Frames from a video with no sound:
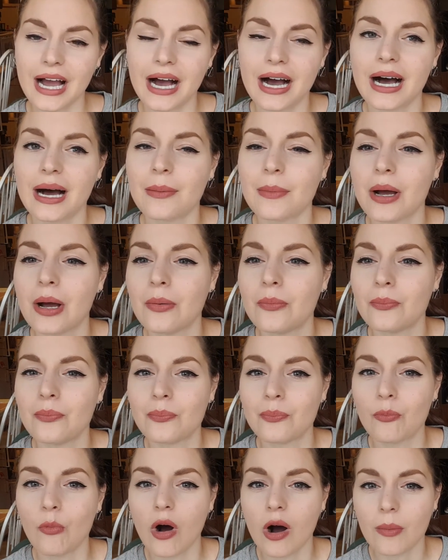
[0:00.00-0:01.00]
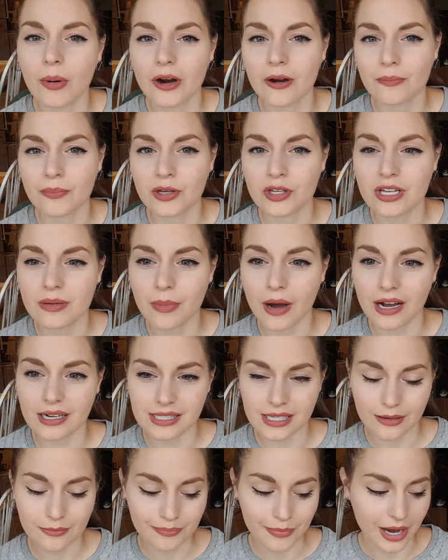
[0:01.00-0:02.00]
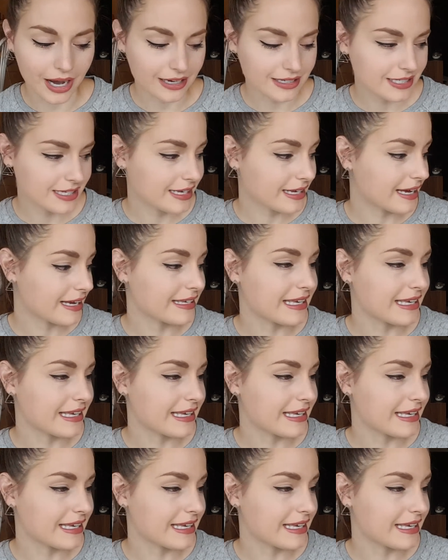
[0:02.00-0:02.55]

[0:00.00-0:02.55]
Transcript: Walmart Beauty Box unboxing.